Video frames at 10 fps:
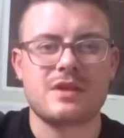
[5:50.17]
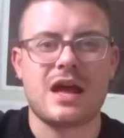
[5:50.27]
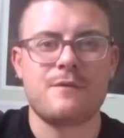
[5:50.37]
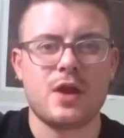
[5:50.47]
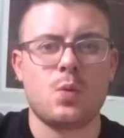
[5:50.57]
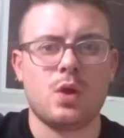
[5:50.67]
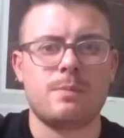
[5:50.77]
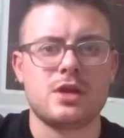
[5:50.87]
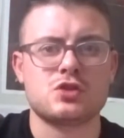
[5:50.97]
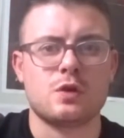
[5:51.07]
I think it will
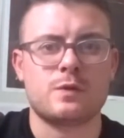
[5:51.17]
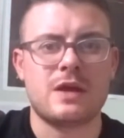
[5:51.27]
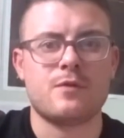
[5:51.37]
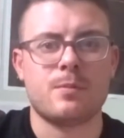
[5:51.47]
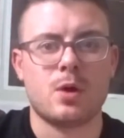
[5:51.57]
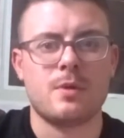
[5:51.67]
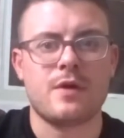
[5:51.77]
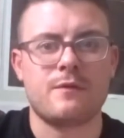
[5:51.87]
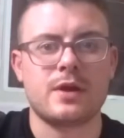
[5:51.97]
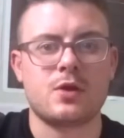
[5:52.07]
be a tough game for Bournemouth.
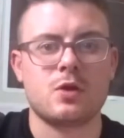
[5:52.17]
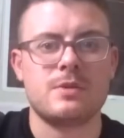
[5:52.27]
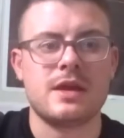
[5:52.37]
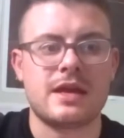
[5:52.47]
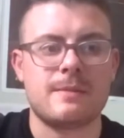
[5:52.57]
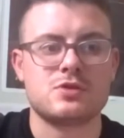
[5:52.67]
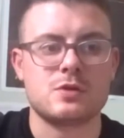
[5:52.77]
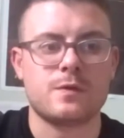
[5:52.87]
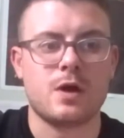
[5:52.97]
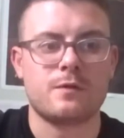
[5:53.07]
I think it could be a game
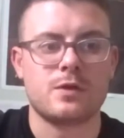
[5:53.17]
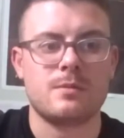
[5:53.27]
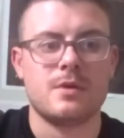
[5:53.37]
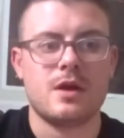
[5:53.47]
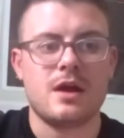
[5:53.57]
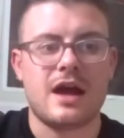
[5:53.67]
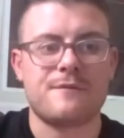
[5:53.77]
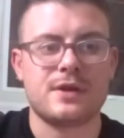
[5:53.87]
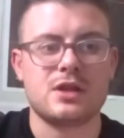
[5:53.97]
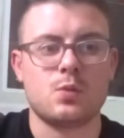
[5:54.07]
too far for them. I
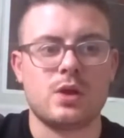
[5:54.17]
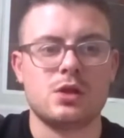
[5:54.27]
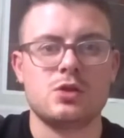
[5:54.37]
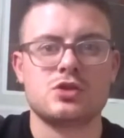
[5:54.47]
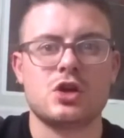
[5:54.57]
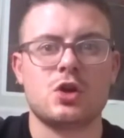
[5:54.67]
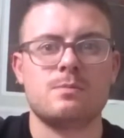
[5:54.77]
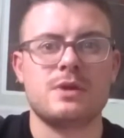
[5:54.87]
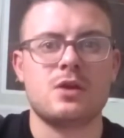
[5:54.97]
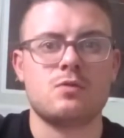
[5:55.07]
think they will lose their
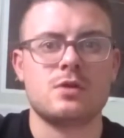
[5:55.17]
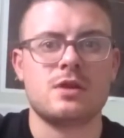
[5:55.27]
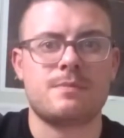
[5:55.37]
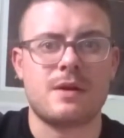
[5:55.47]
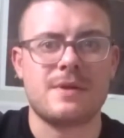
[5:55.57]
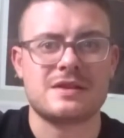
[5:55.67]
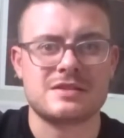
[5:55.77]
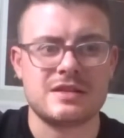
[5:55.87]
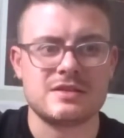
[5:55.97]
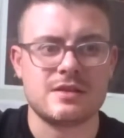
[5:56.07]
unbeaten run in the Premier League
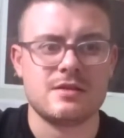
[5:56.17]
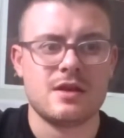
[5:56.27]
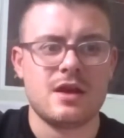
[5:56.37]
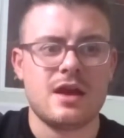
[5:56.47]
season.